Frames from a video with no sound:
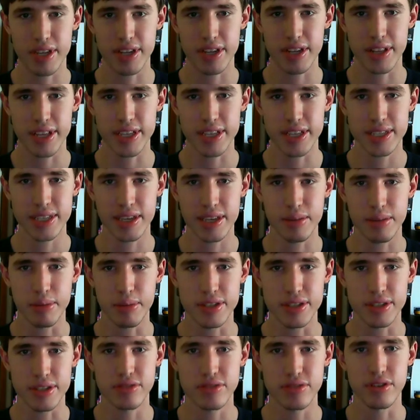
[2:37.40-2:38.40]
Elysium and
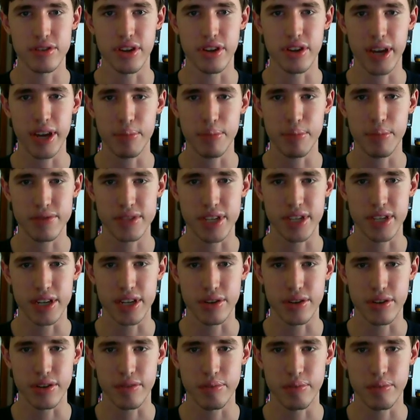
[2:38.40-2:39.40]
District 9 both started
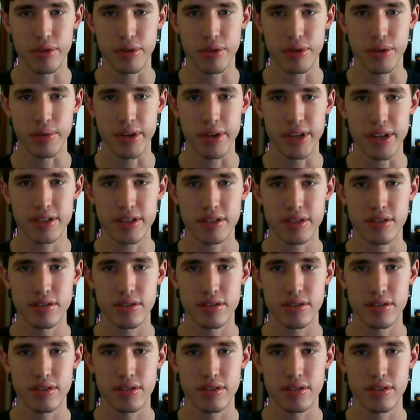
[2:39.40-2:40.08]
off pretty well.